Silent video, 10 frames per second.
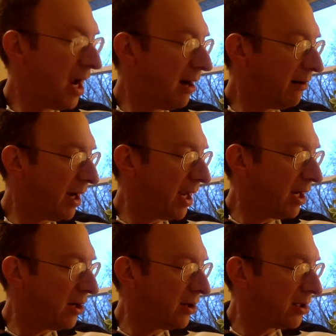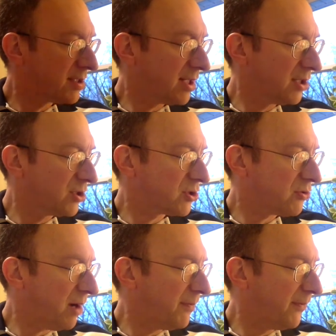Arietti heard a sudden
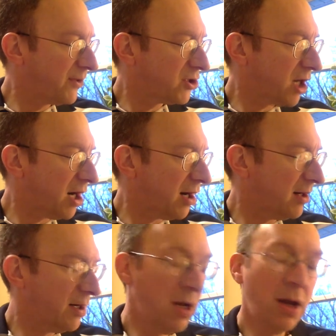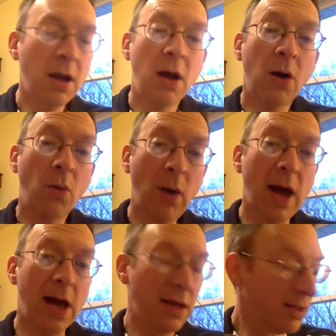scrape of a chair.
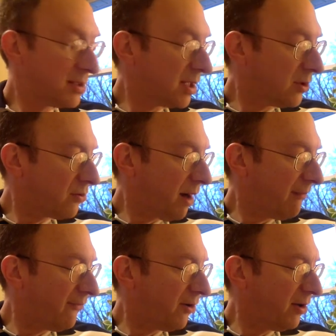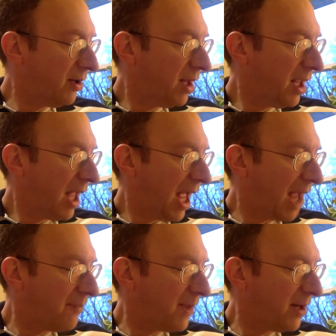Well, said Crabfur,
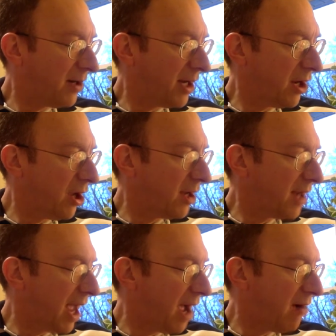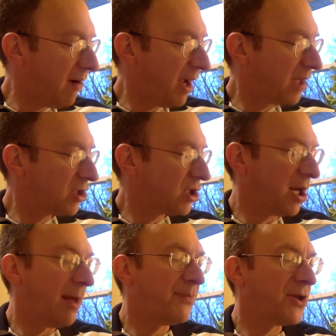I'd better get on now and
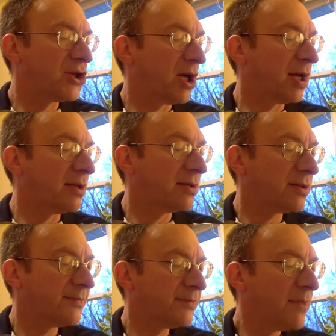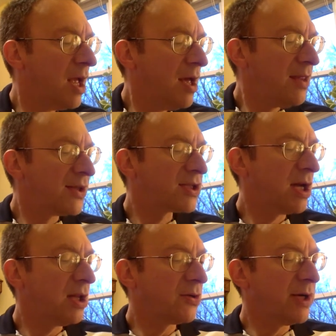shut up the chickens. The
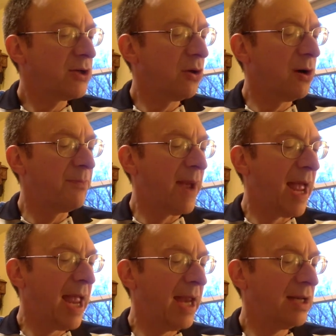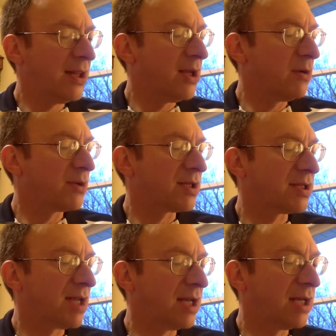scullery door banged and there was a
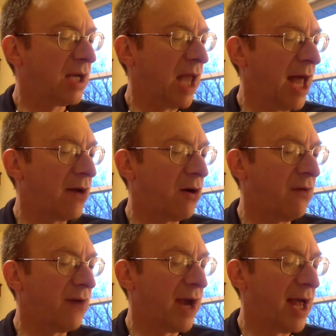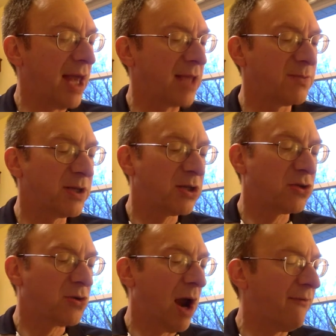sudden clatter overhead as Mrs.
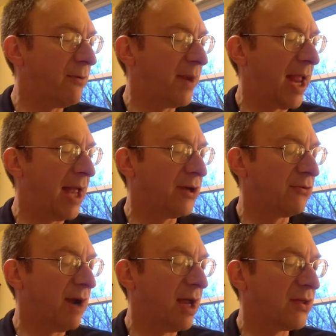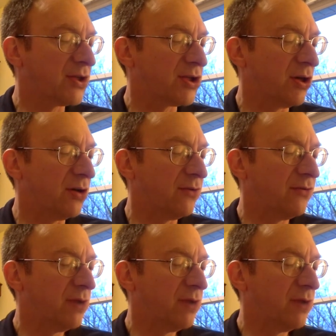Driver began to rake the stove.